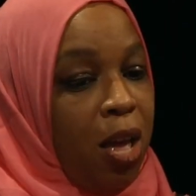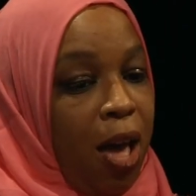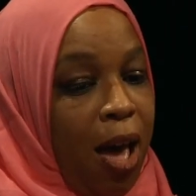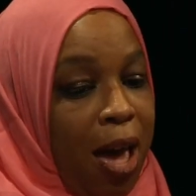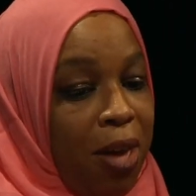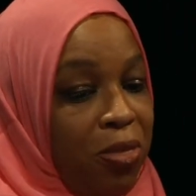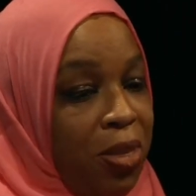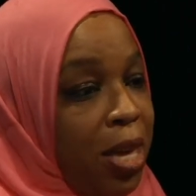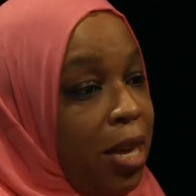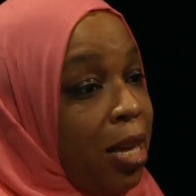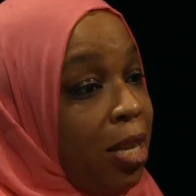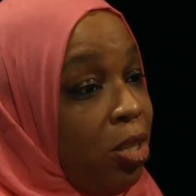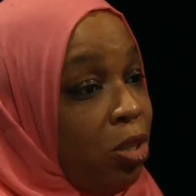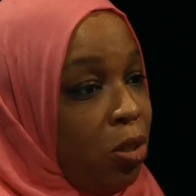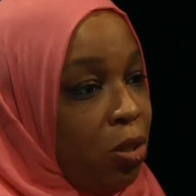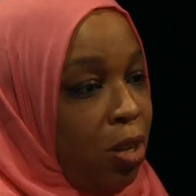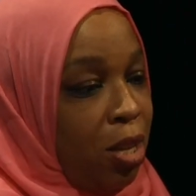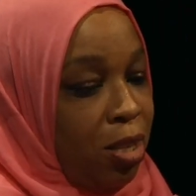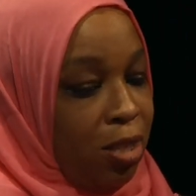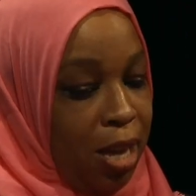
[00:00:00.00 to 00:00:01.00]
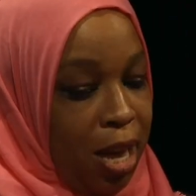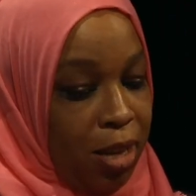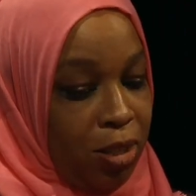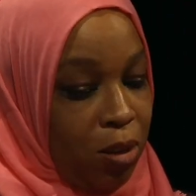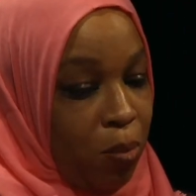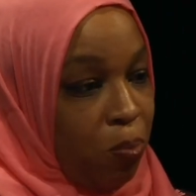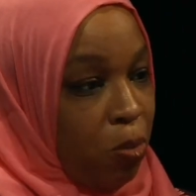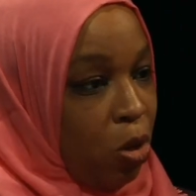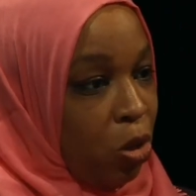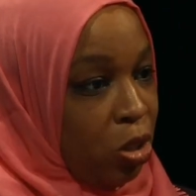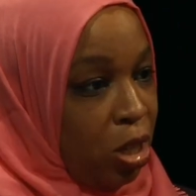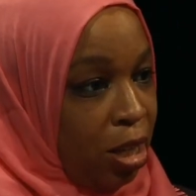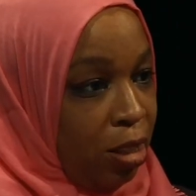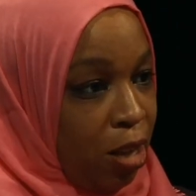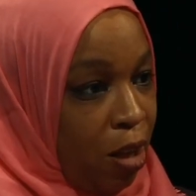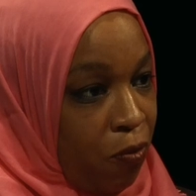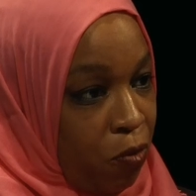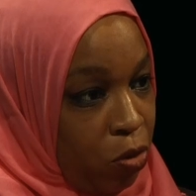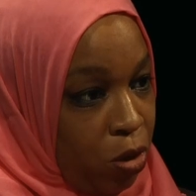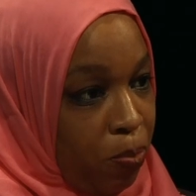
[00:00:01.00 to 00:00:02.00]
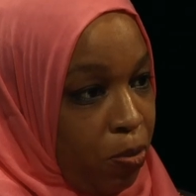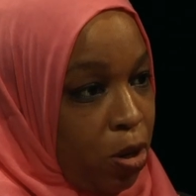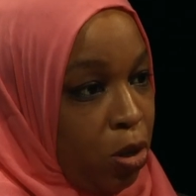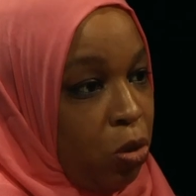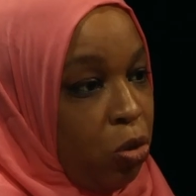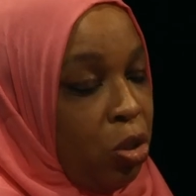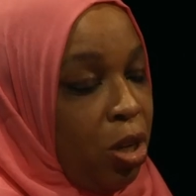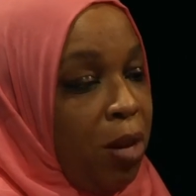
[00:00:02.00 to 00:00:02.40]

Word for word: I think it takes a multi level approach.